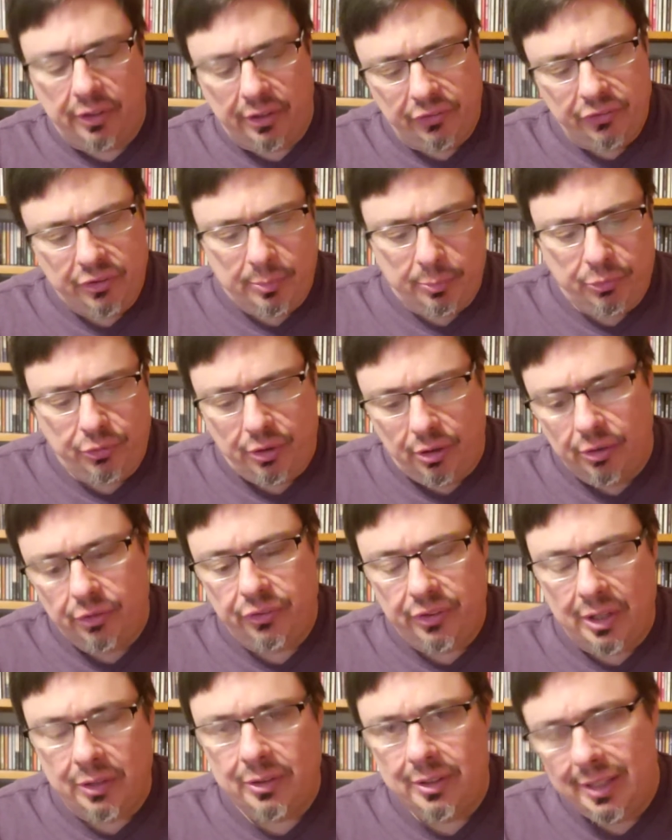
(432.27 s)
Like some songs
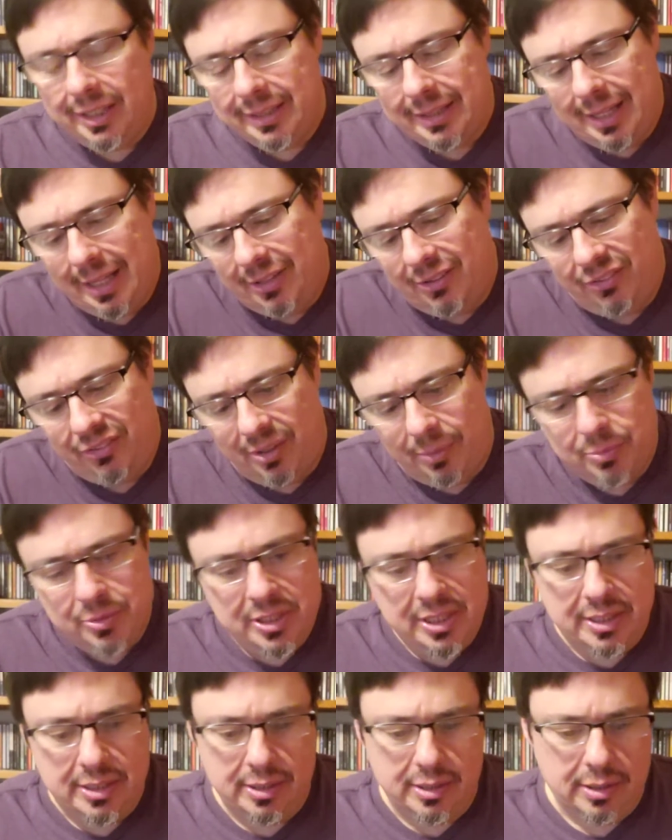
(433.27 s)
sounded like that and some
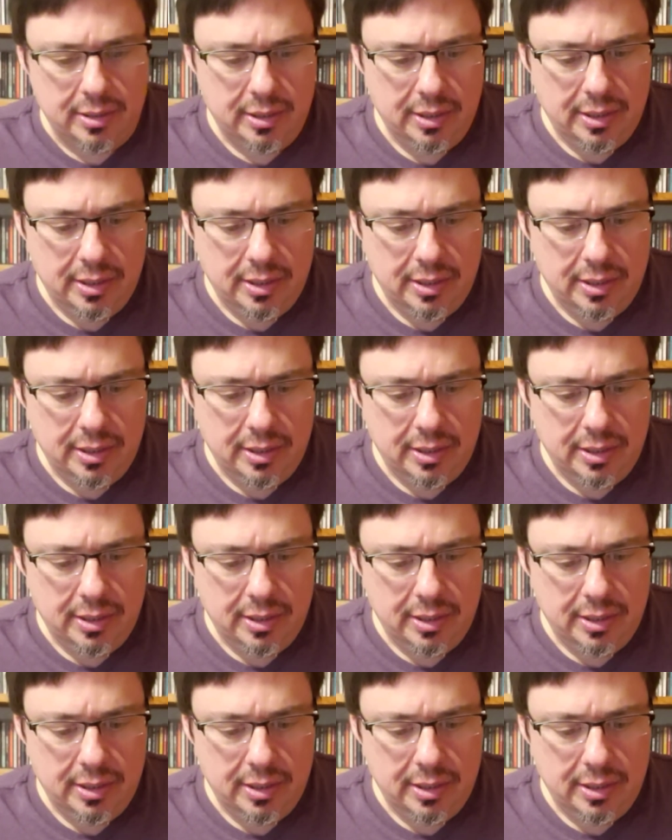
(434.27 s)
didn't.